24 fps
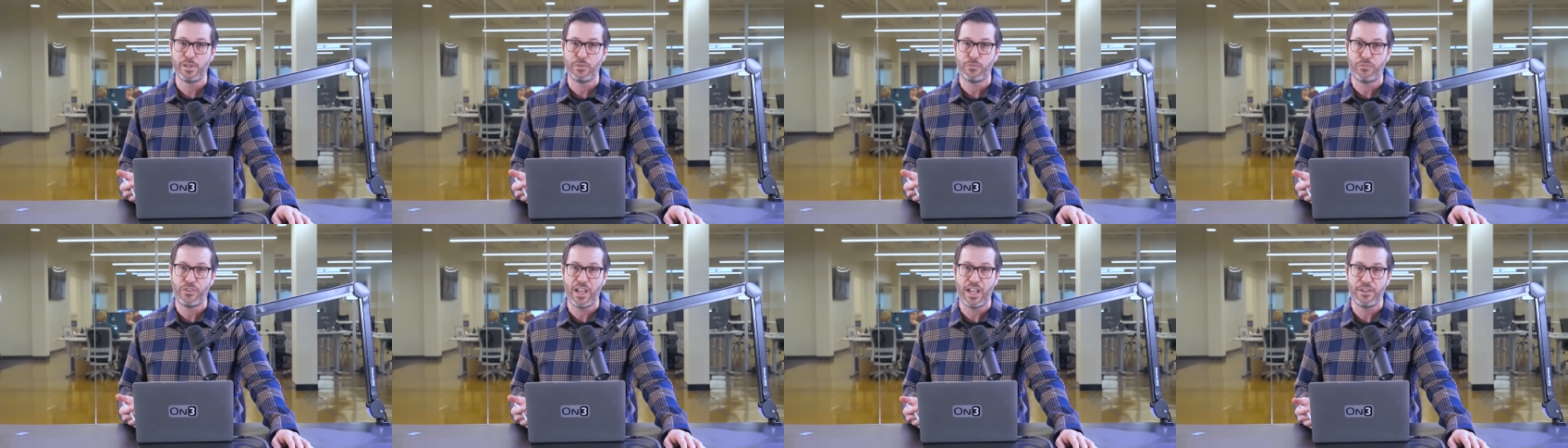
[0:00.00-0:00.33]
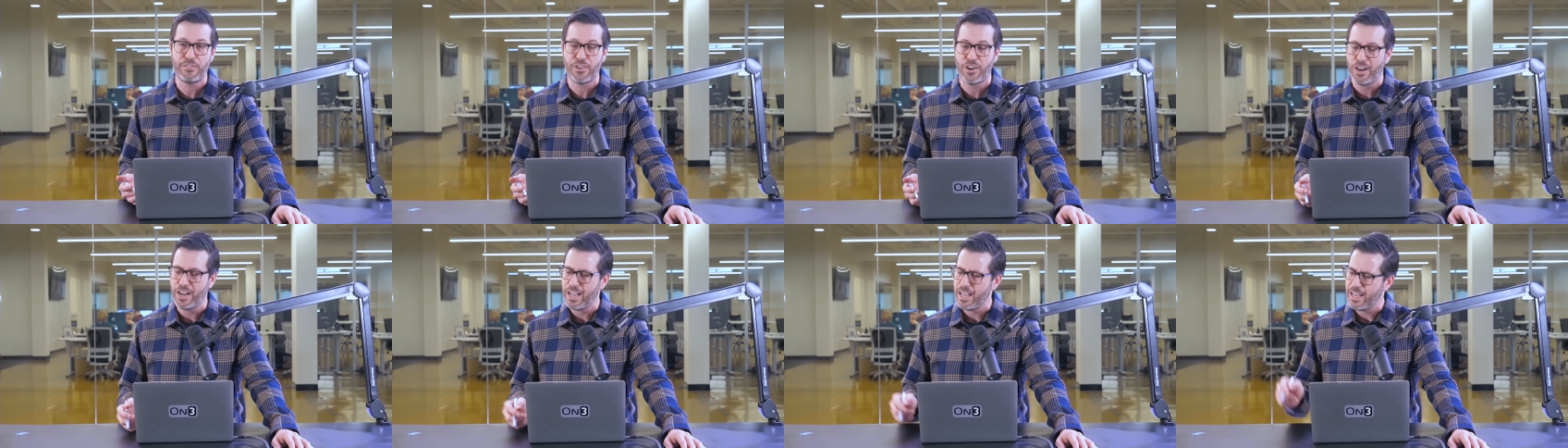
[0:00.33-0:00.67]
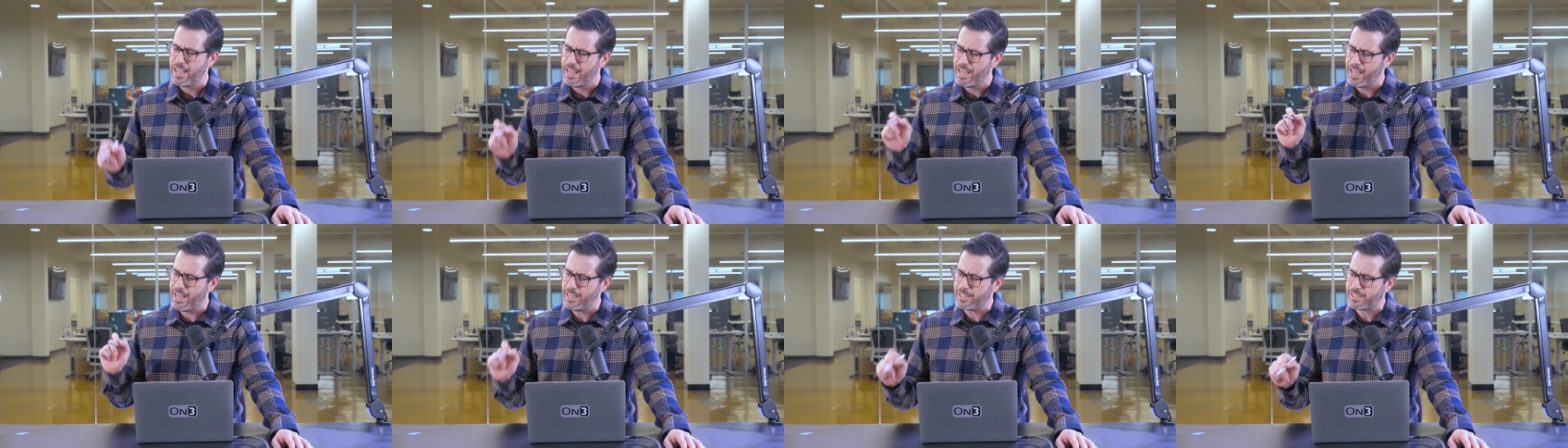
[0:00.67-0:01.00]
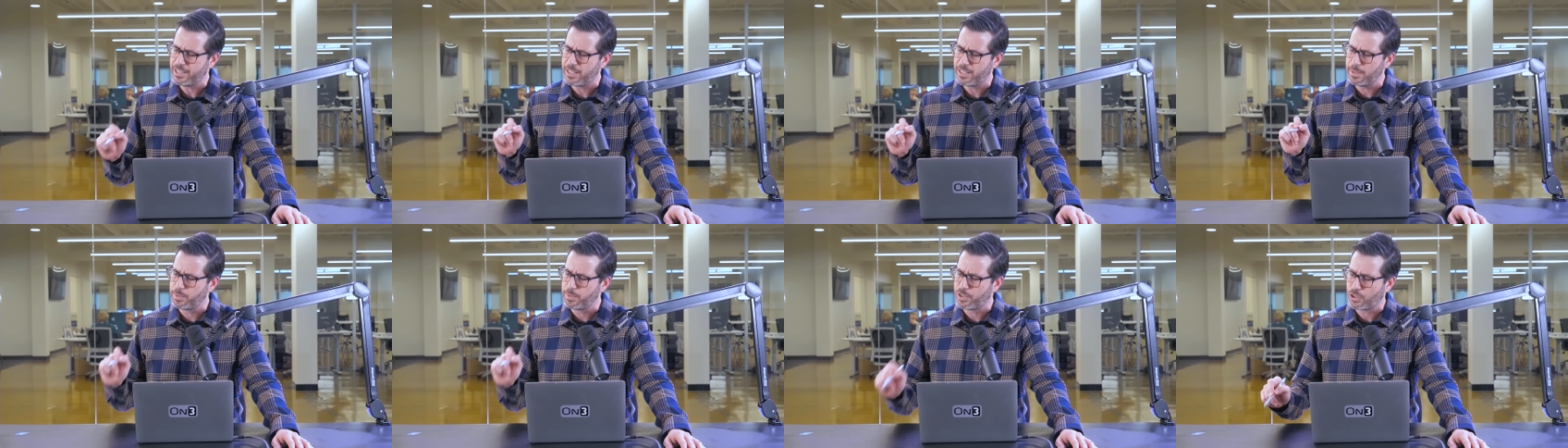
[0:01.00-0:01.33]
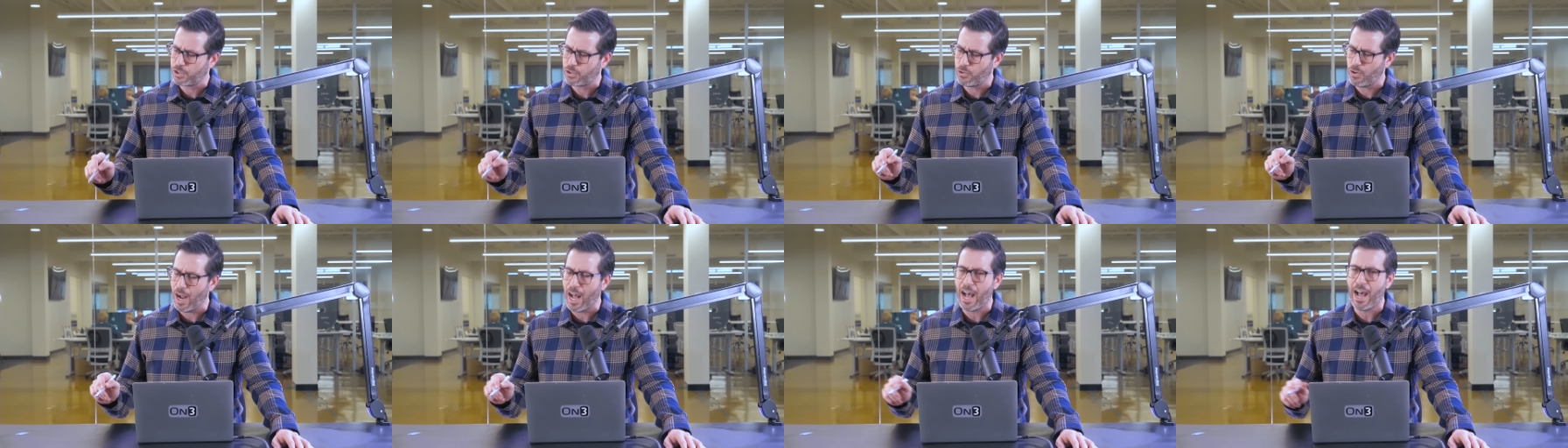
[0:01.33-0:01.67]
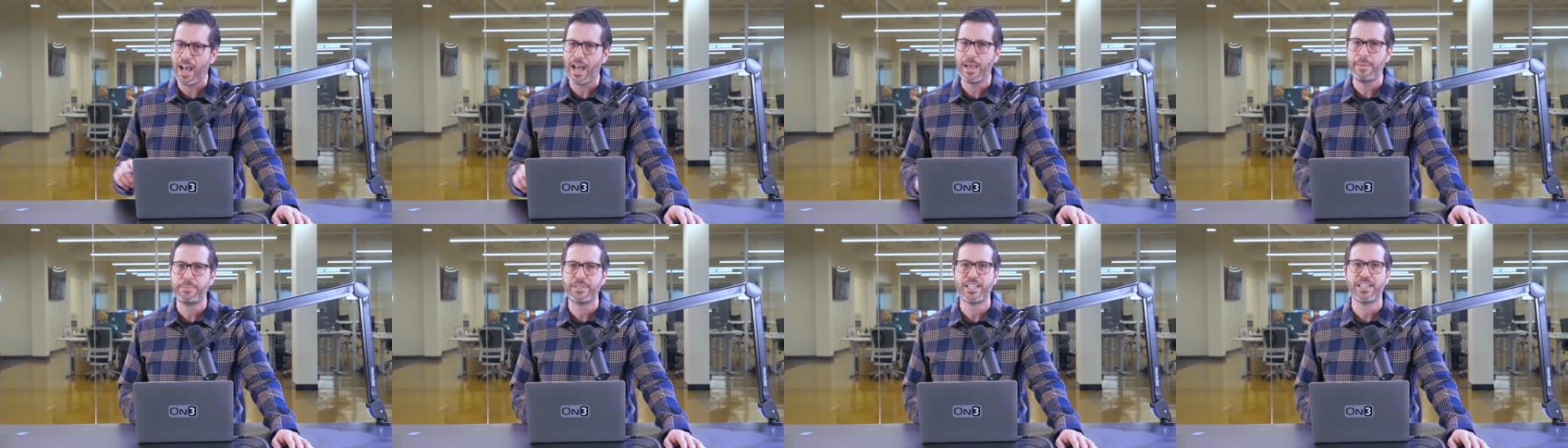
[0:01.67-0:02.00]
a favor, hit
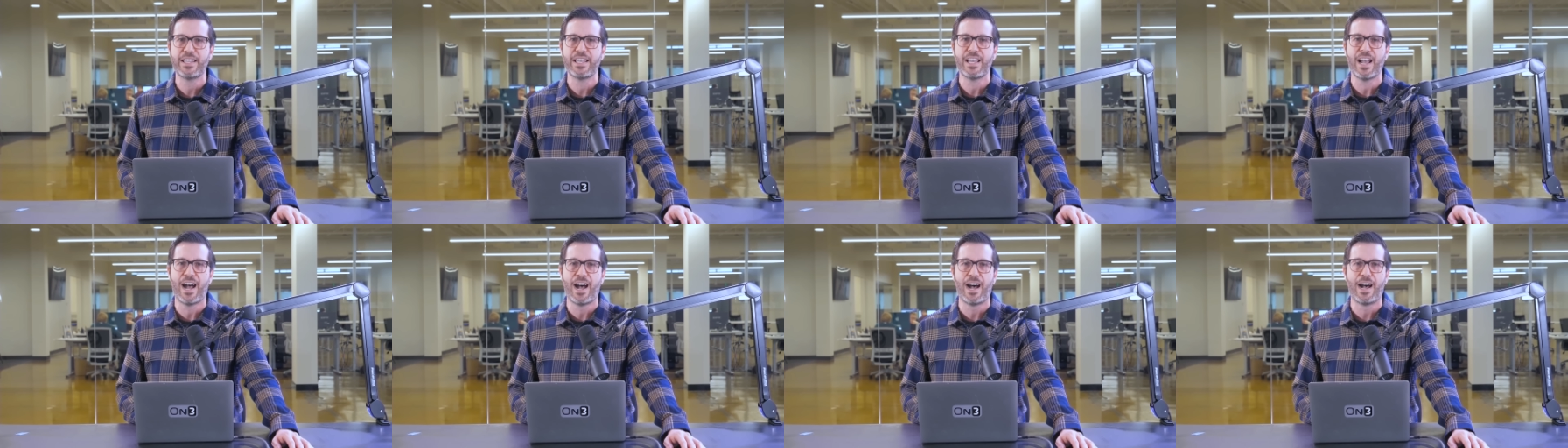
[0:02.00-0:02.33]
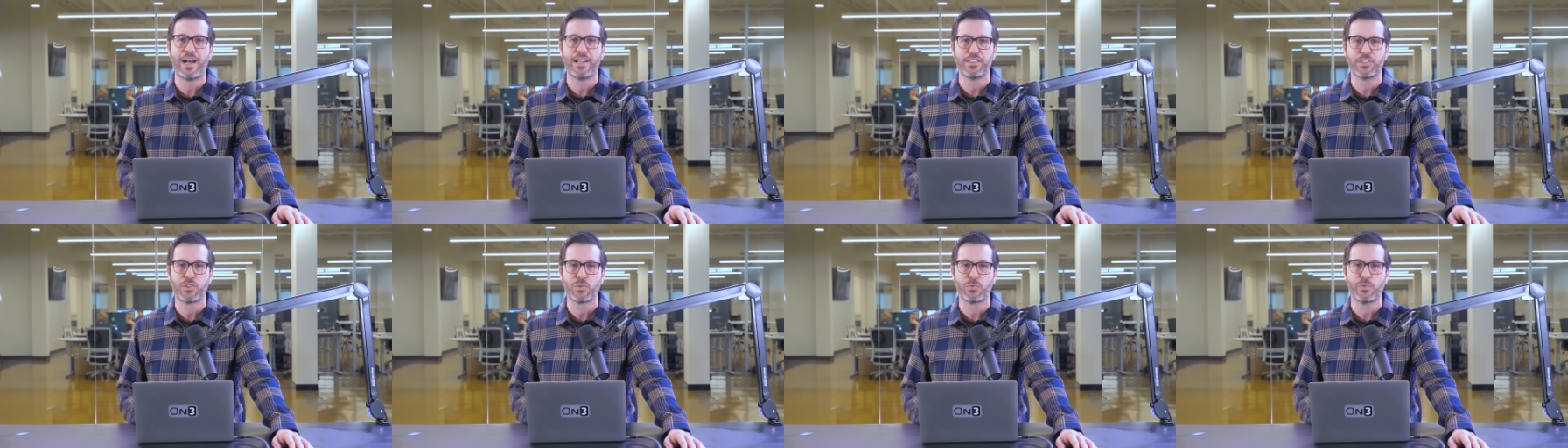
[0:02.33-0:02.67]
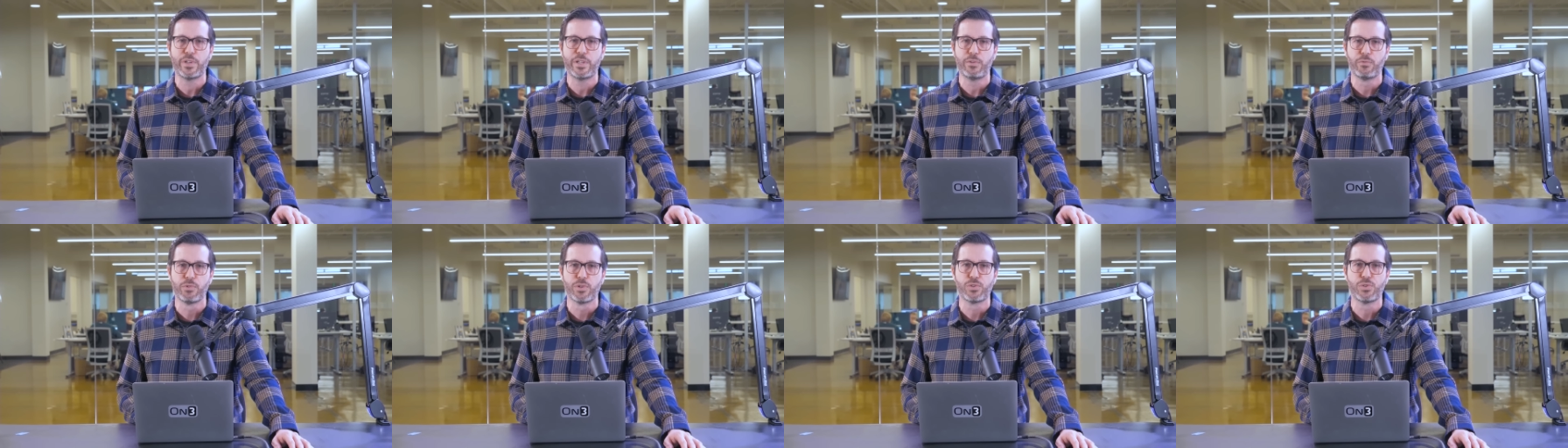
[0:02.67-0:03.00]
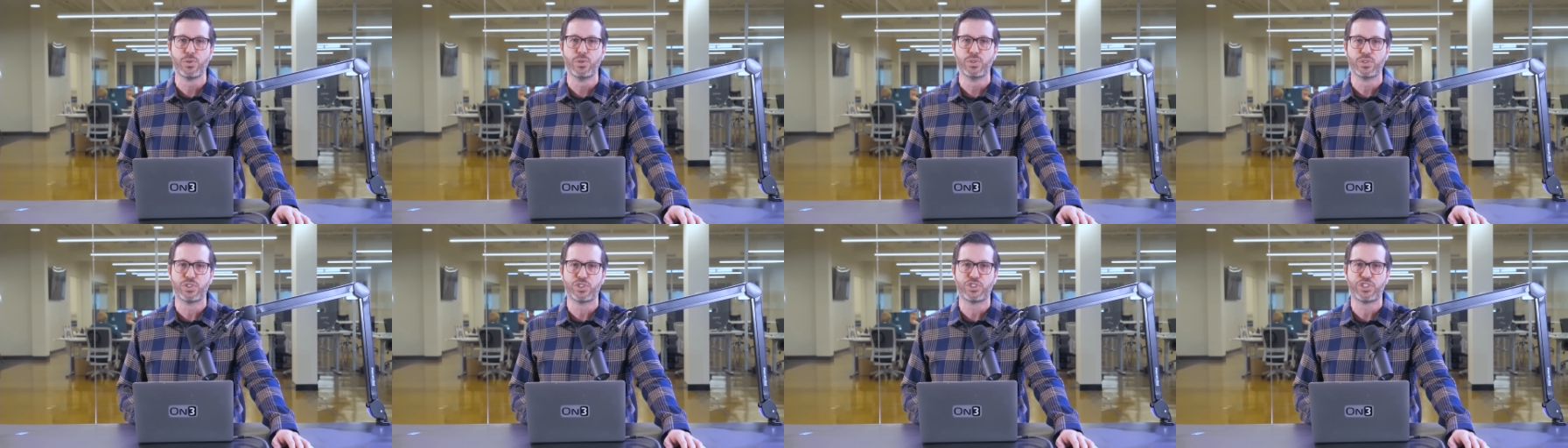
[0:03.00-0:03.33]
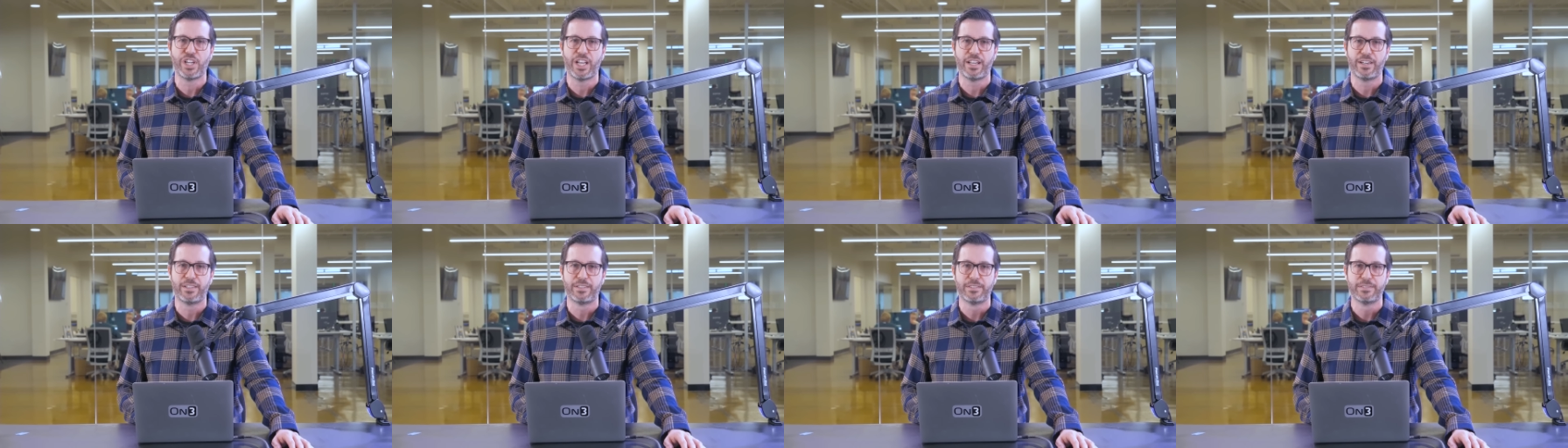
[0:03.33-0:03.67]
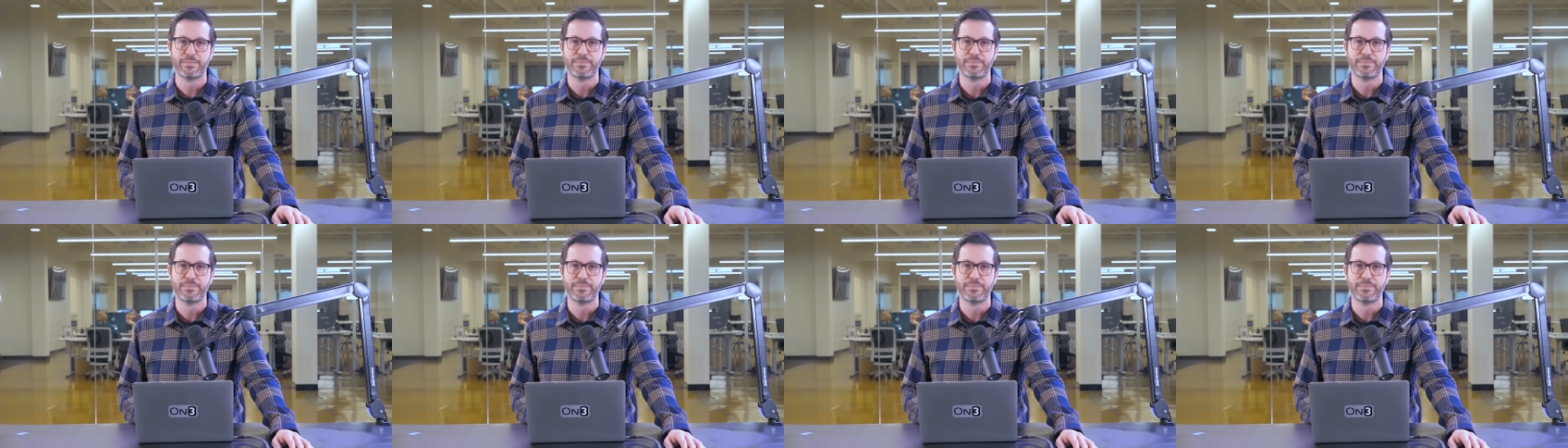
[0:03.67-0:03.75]
subscribe to the On3 Recruits channel.